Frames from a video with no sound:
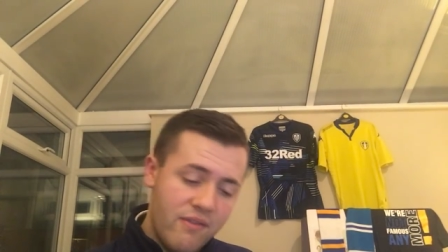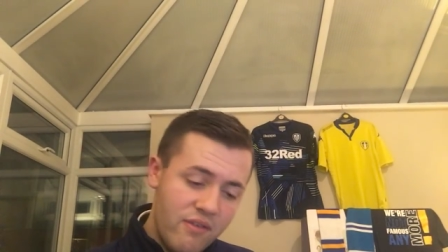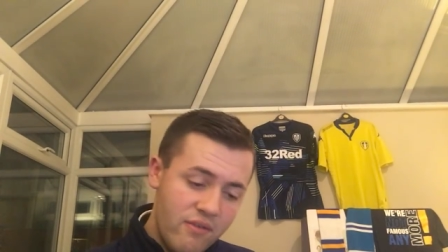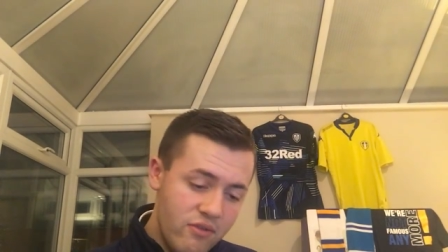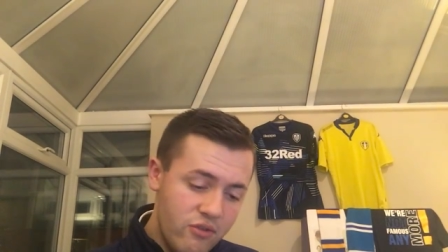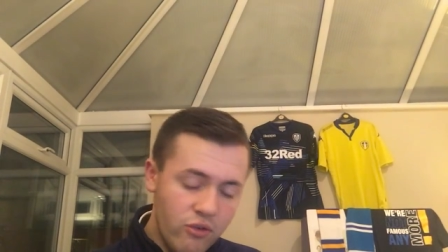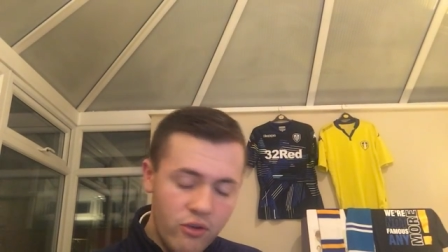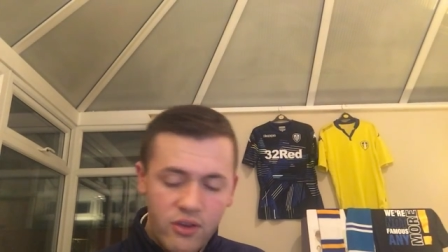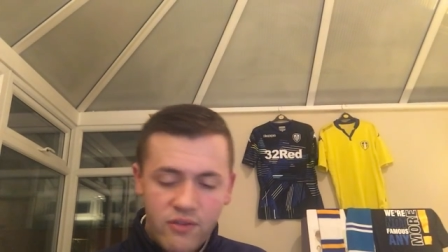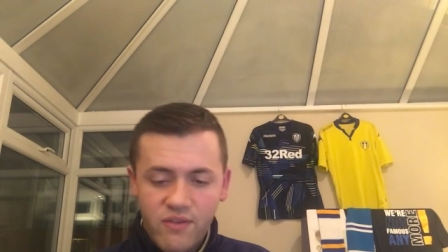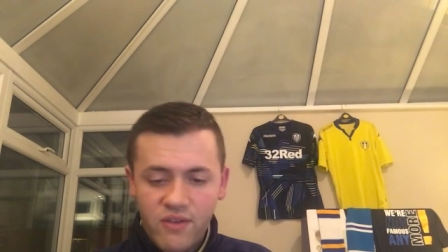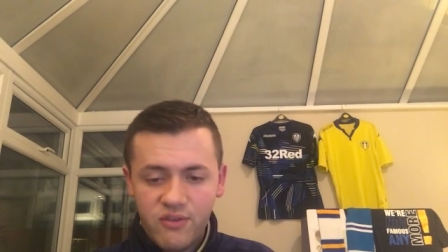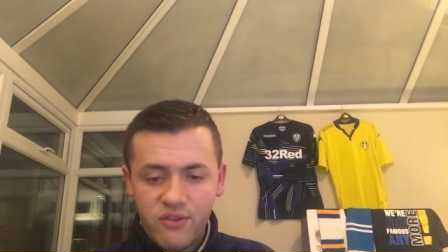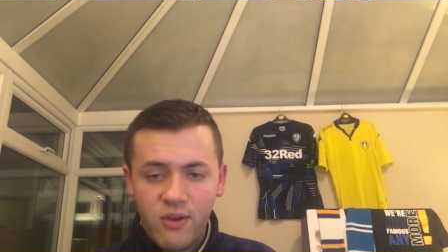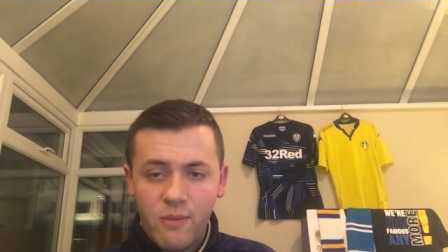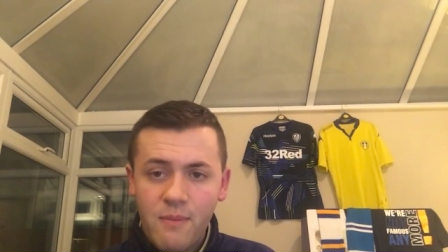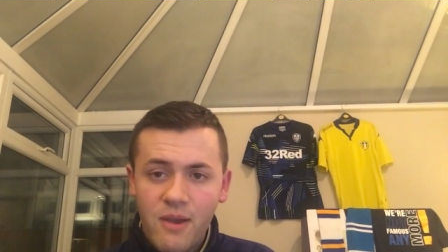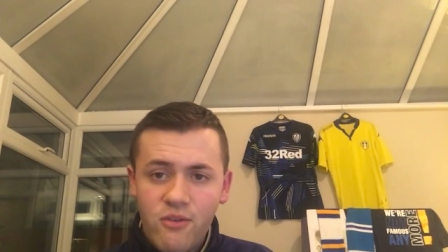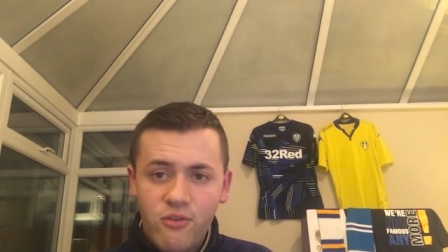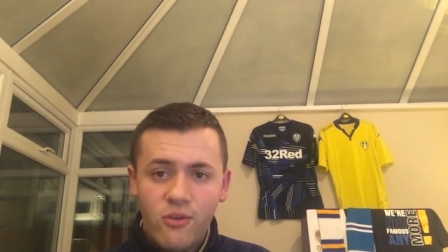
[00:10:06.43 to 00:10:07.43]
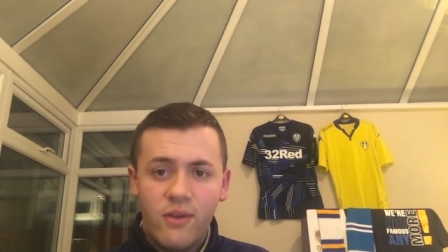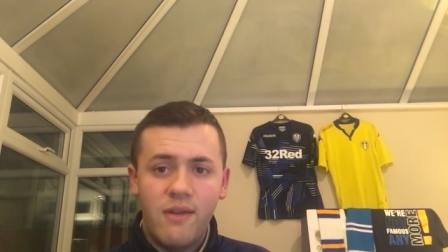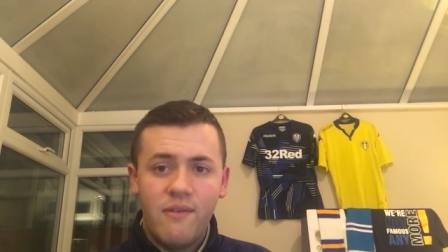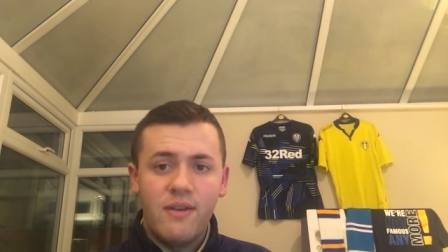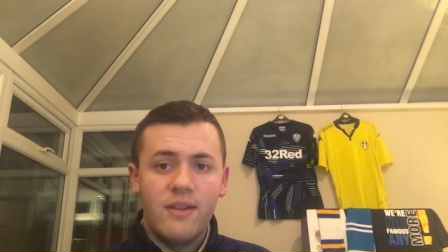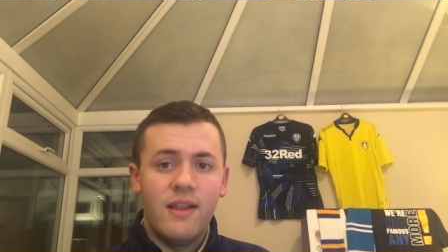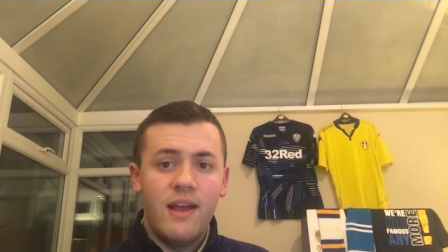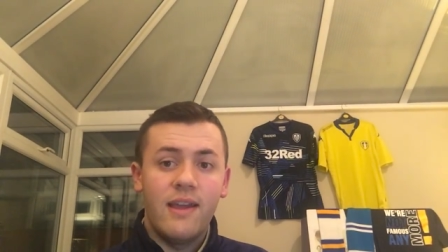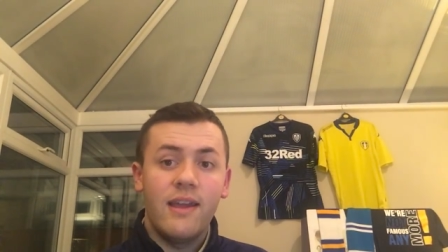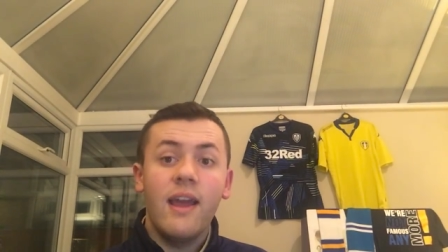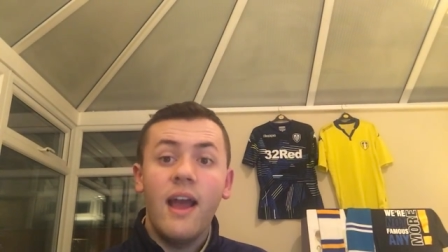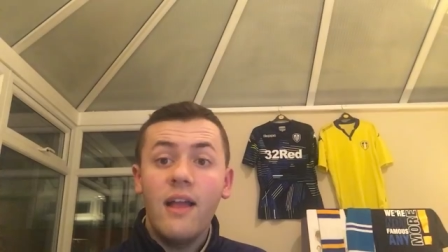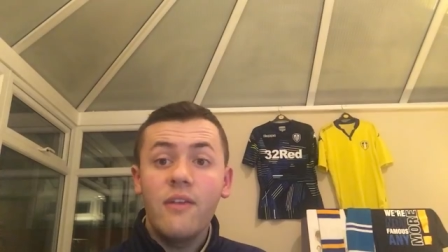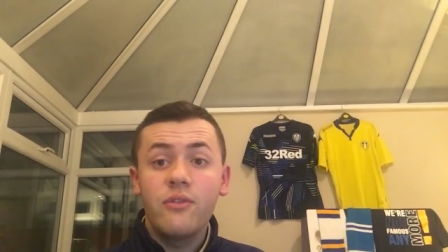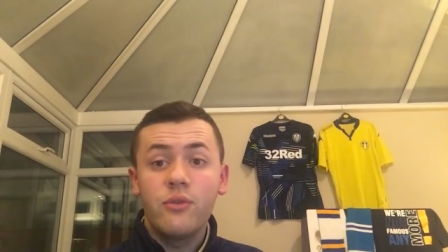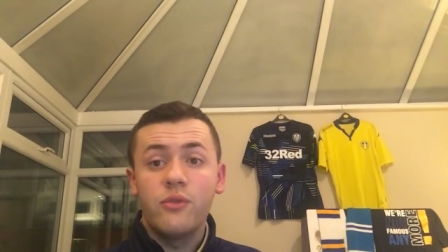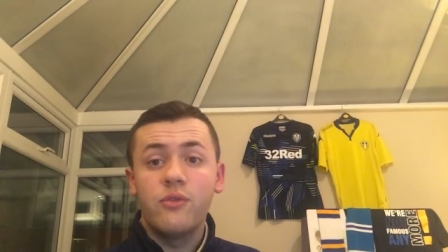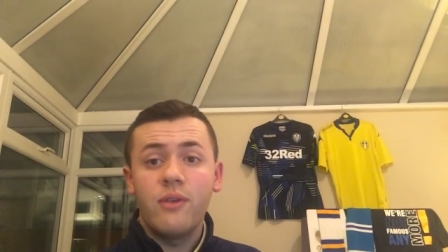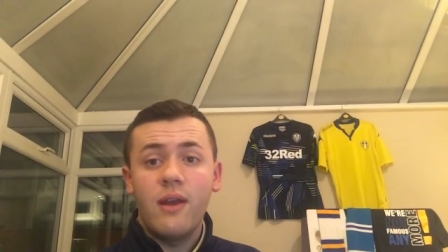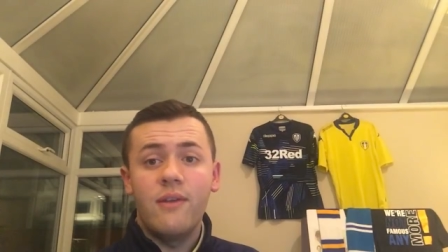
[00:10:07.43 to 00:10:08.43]
If you've enjoyed the video, make sure you give it a like
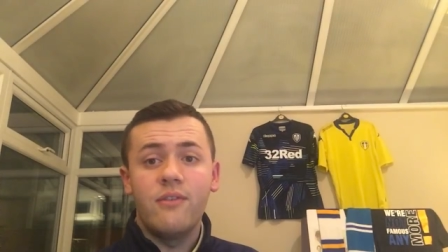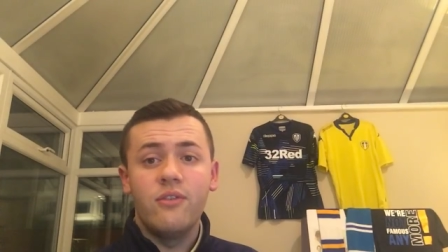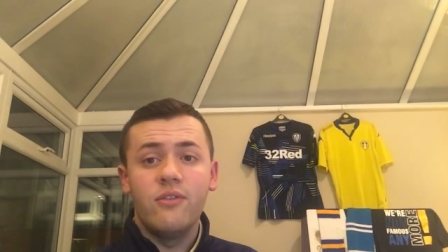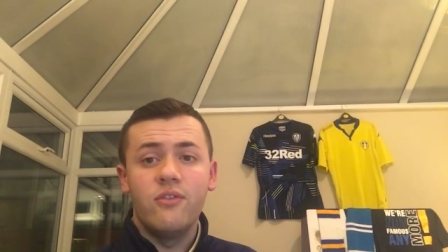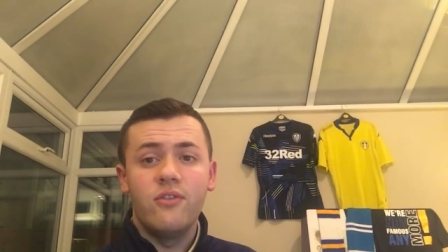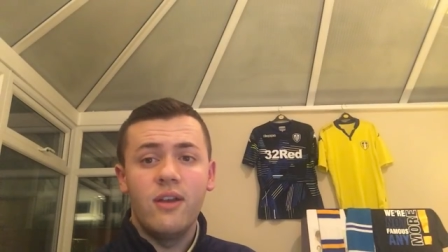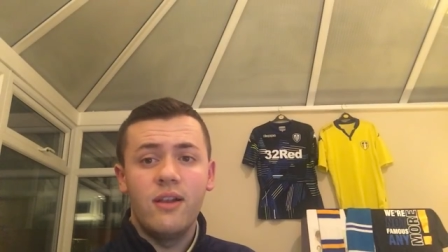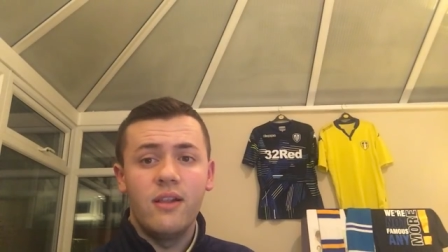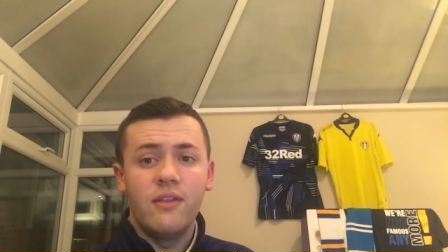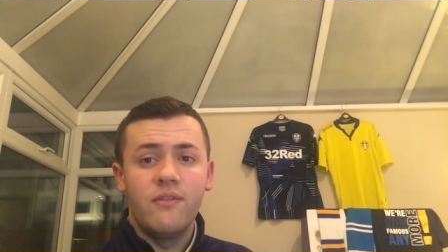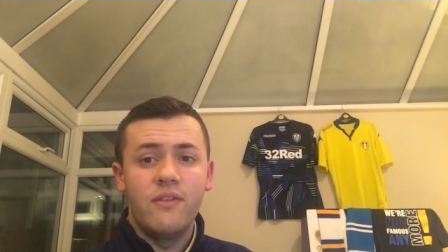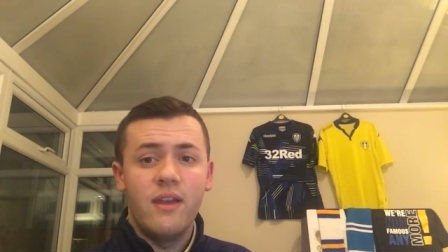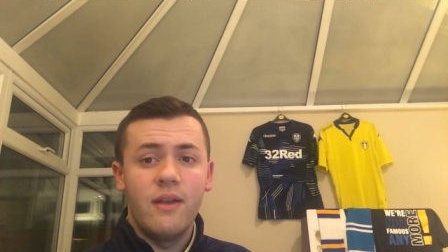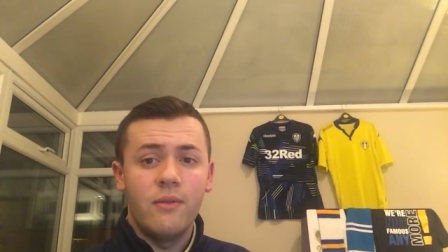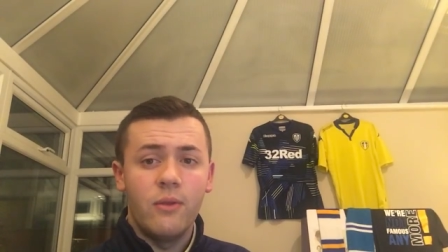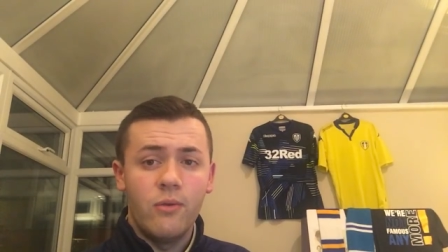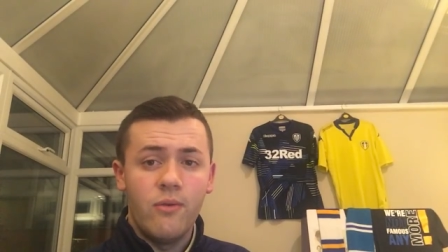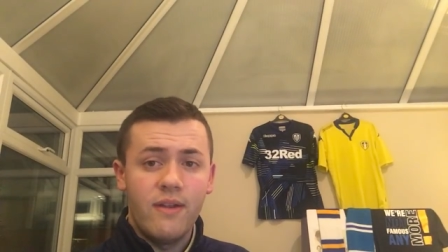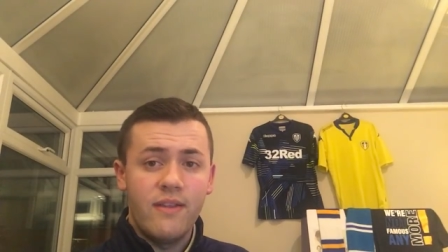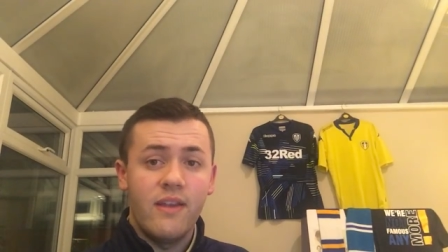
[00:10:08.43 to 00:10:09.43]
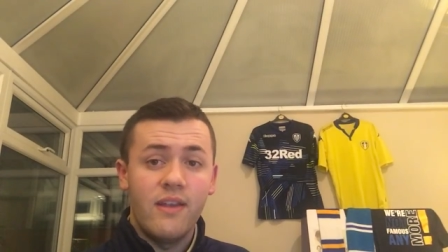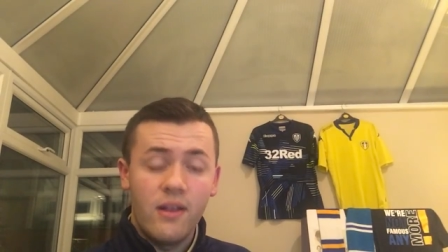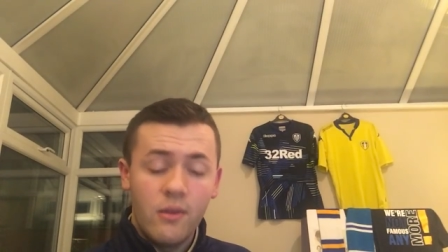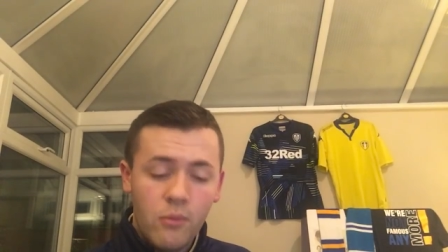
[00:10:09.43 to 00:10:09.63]
and subscribe to the channel if you haven't already.